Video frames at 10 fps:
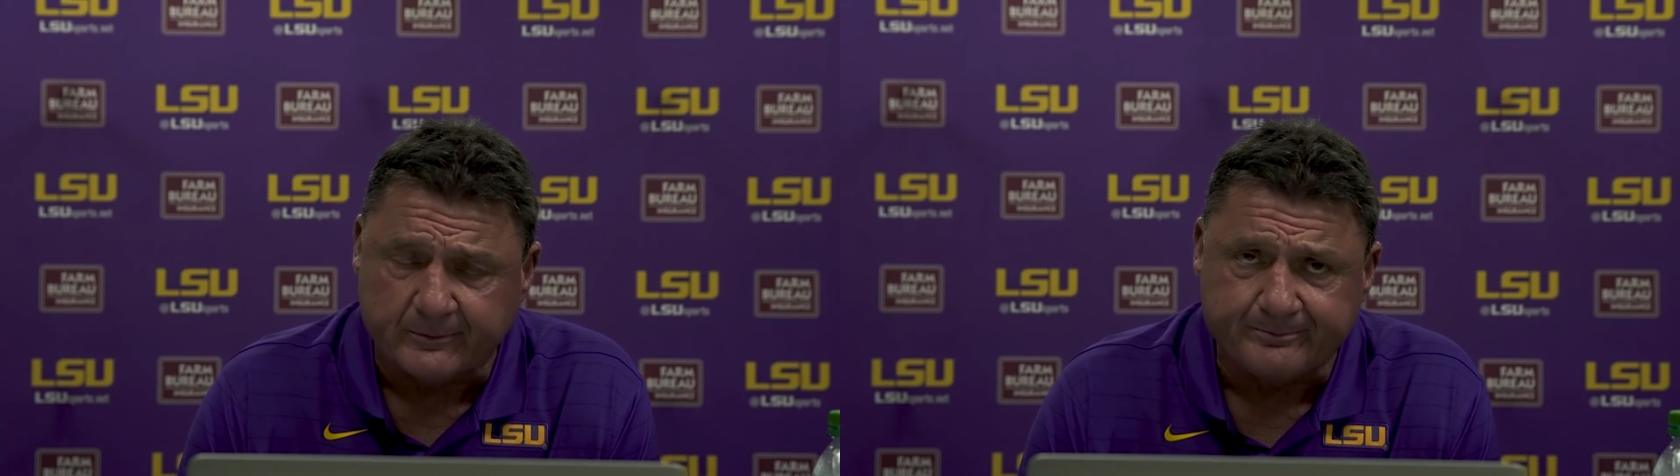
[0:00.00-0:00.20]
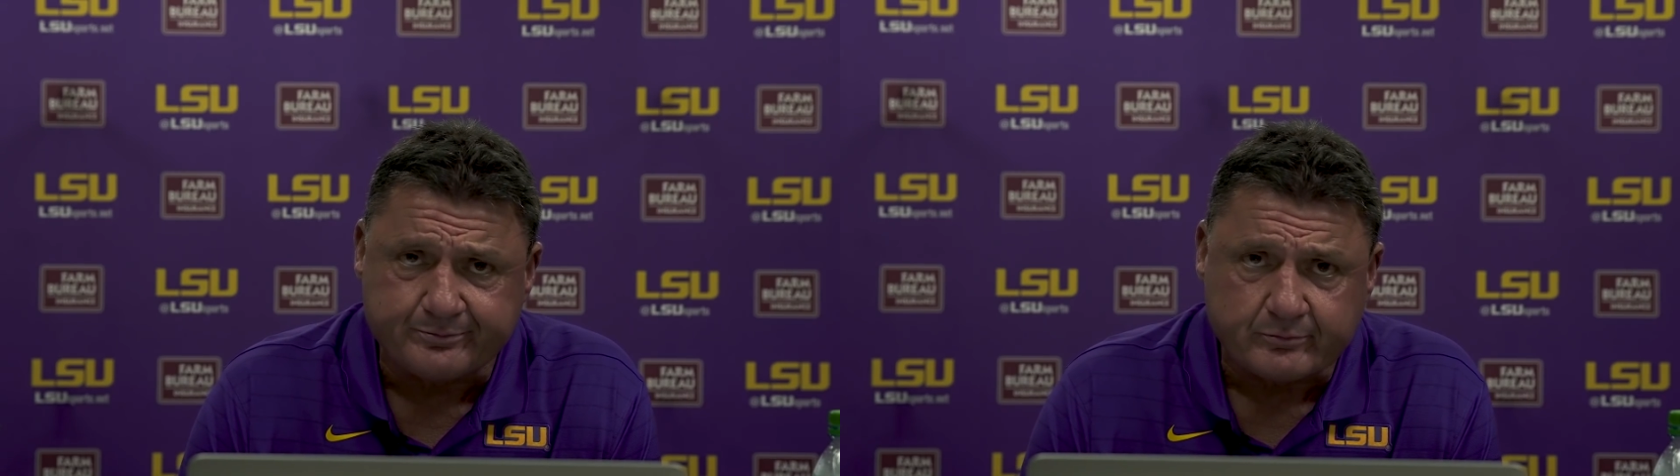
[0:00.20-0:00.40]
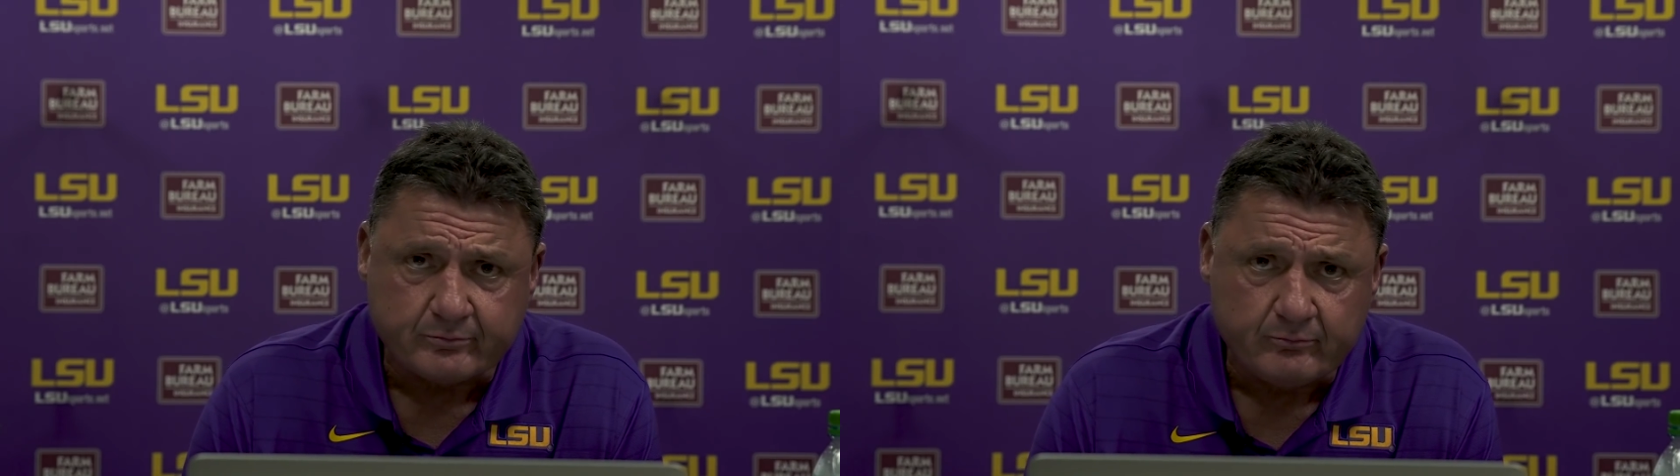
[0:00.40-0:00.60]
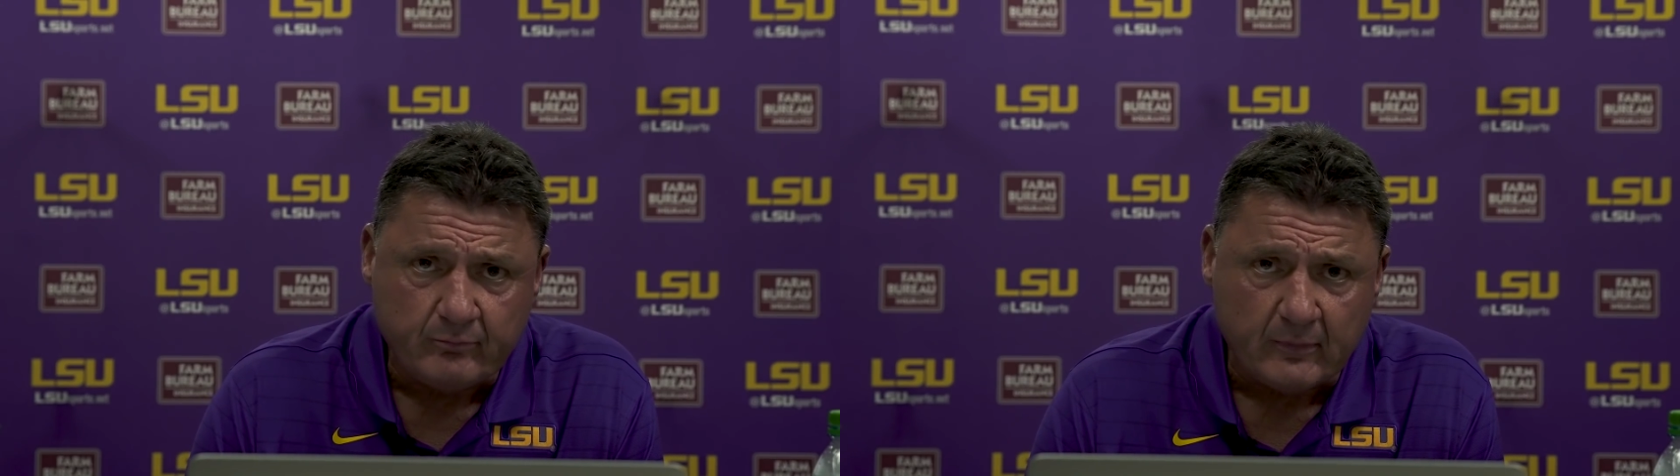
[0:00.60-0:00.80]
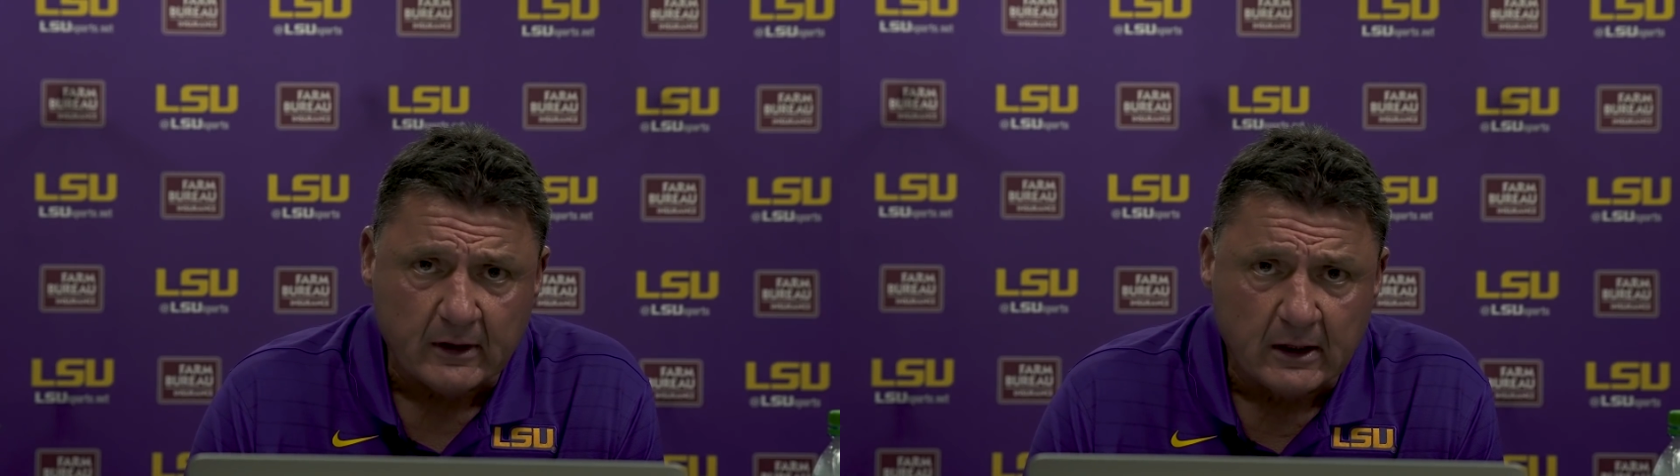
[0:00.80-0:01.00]

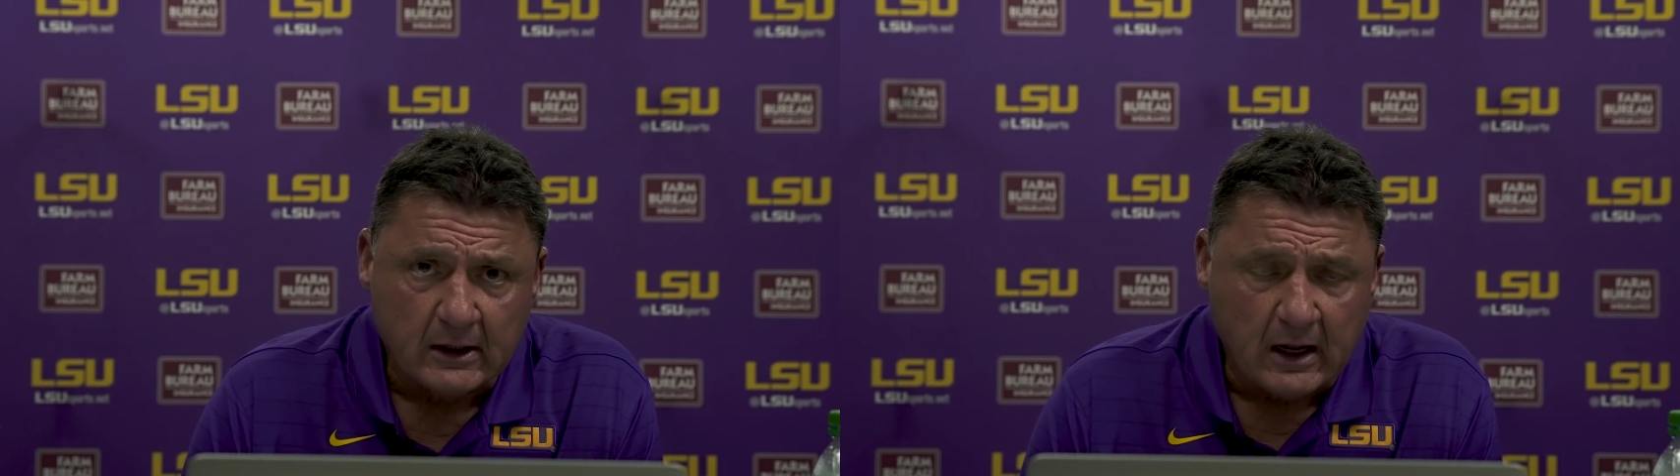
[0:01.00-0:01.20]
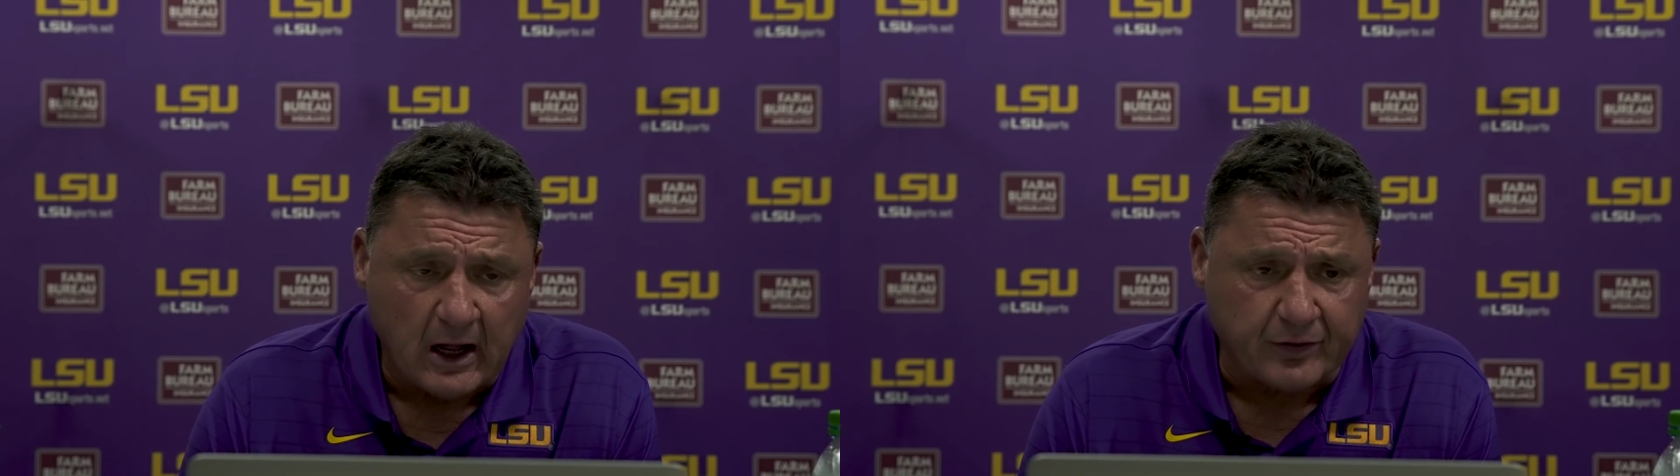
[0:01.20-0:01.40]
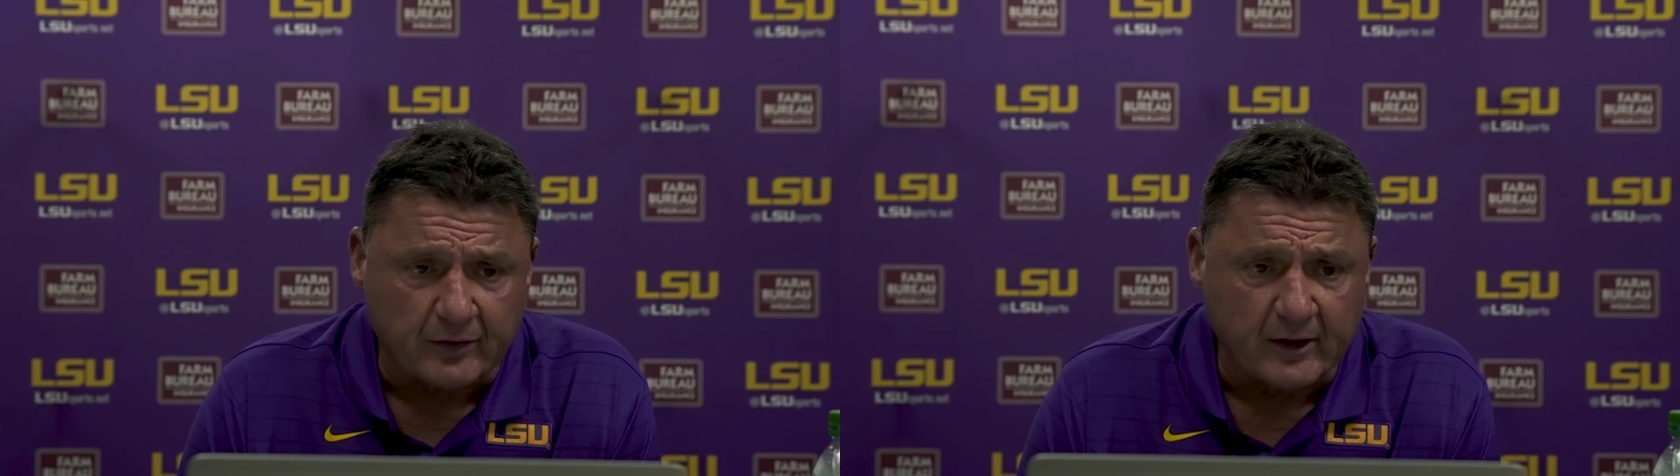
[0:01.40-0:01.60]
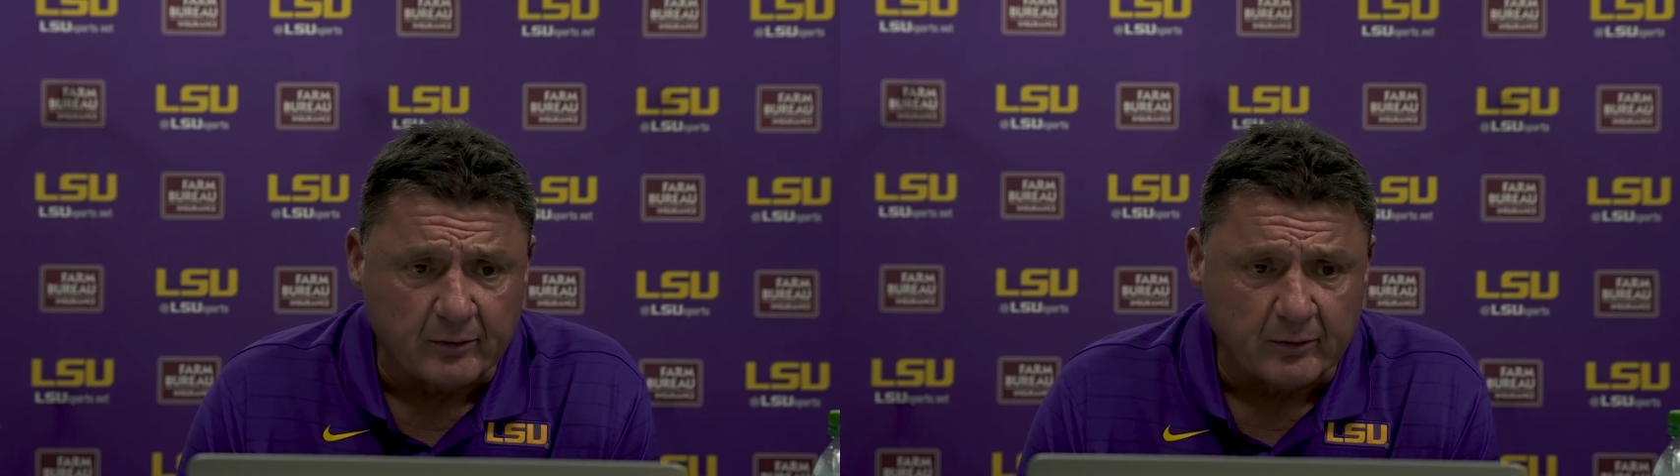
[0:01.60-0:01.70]
I thought